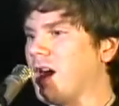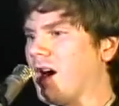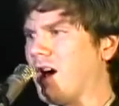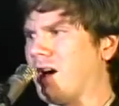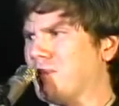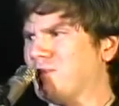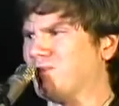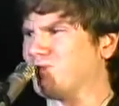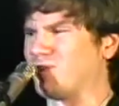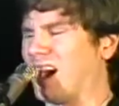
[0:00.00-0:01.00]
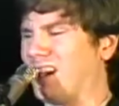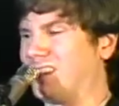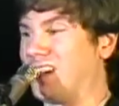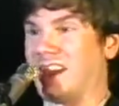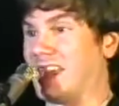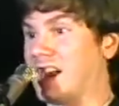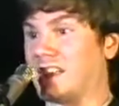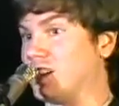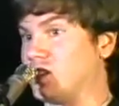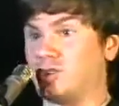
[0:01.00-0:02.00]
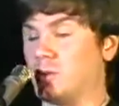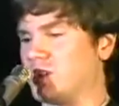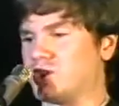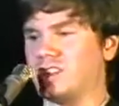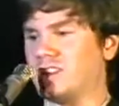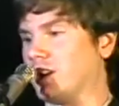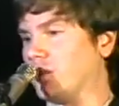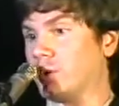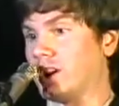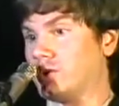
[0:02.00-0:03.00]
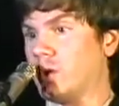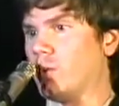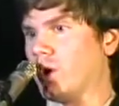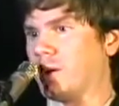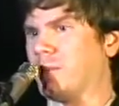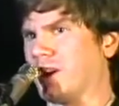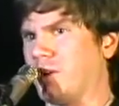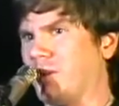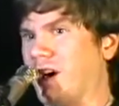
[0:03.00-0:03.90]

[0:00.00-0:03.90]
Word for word: um, now I can't get into too much detail of what I do at work, but I,